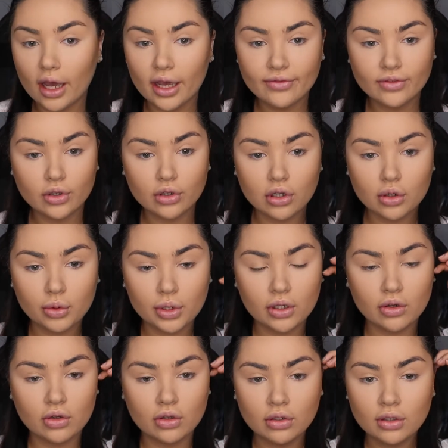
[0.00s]
I've got
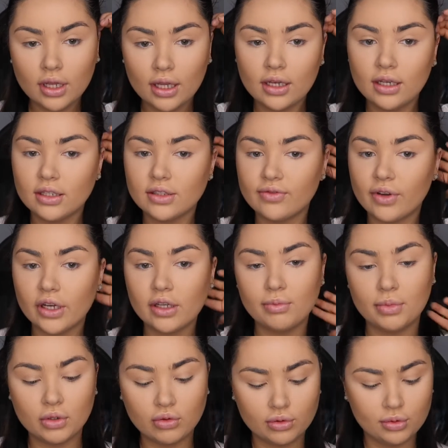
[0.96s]
going on, and it's very
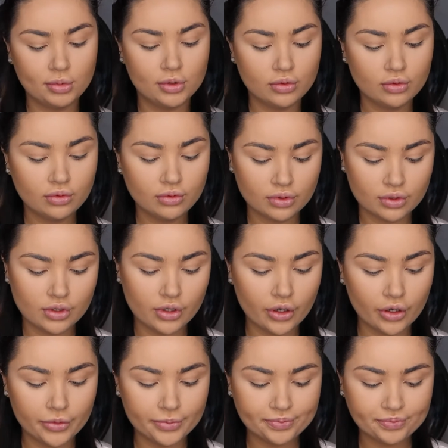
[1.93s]
buildable.
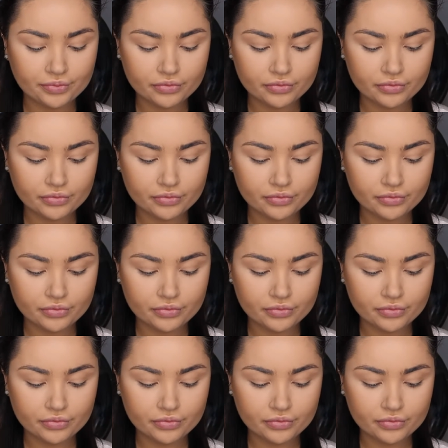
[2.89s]
So